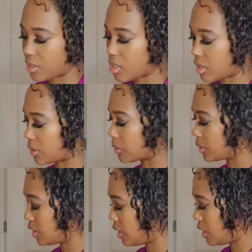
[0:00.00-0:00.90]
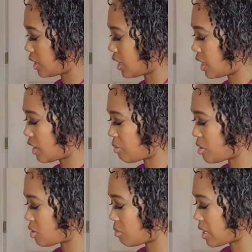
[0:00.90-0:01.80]
So yeah, I've
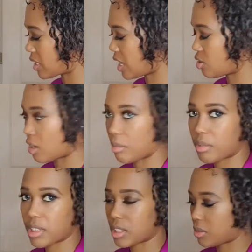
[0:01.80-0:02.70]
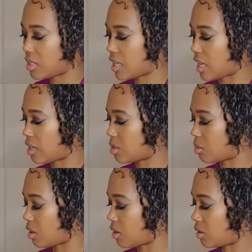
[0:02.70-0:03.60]
been doing my day job plus doing that as
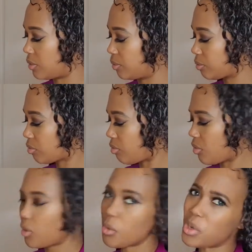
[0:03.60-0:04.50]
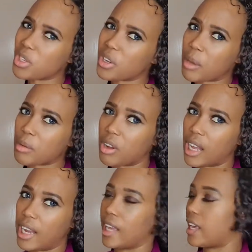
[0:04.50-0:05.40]
well, which, don't get me wrong, I
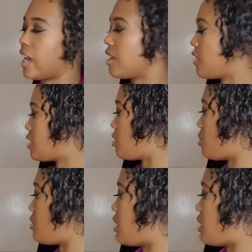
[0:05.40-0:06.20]
like it. Anything to do with